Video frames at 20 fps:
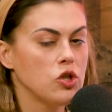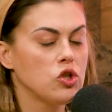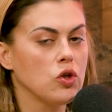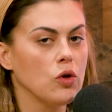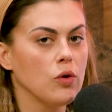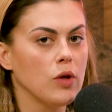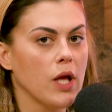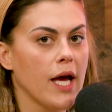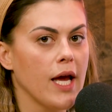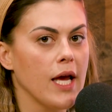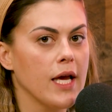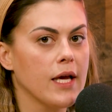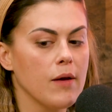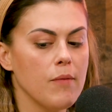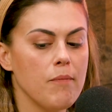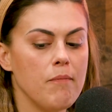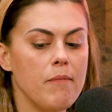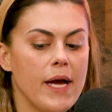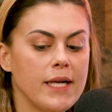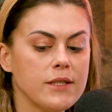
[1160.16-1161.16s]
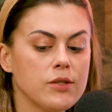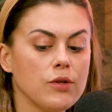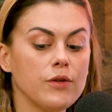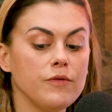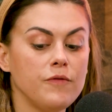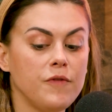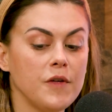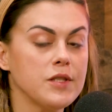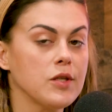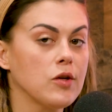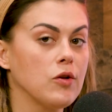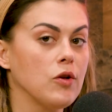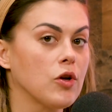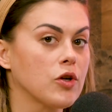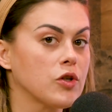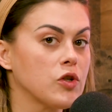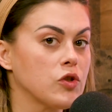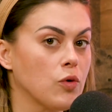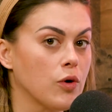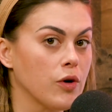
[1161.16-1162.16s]
So like mental and physical are
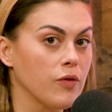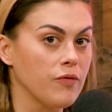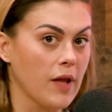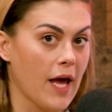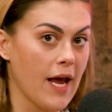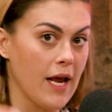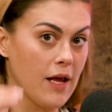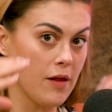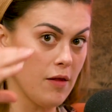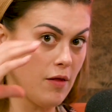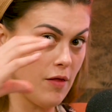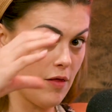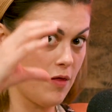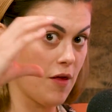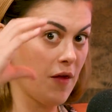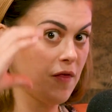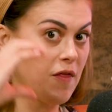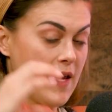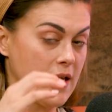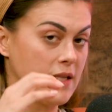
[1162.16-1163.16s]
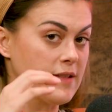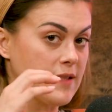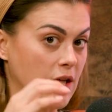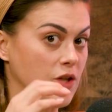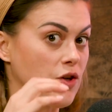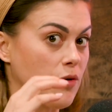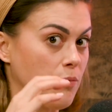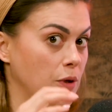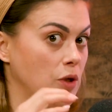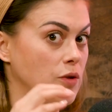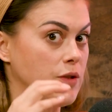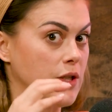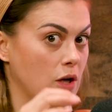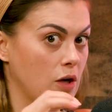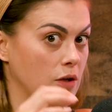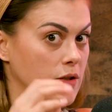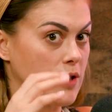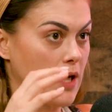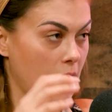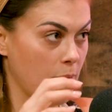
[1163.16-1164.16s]
sort of like the things that you're building
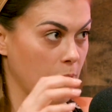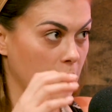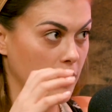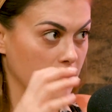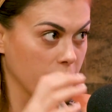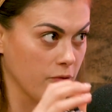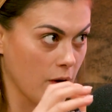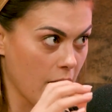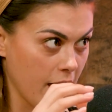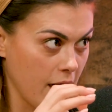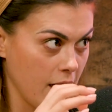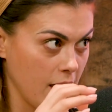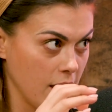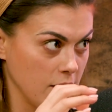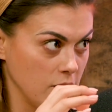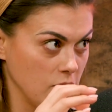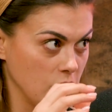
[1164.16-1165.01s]
on top of, right?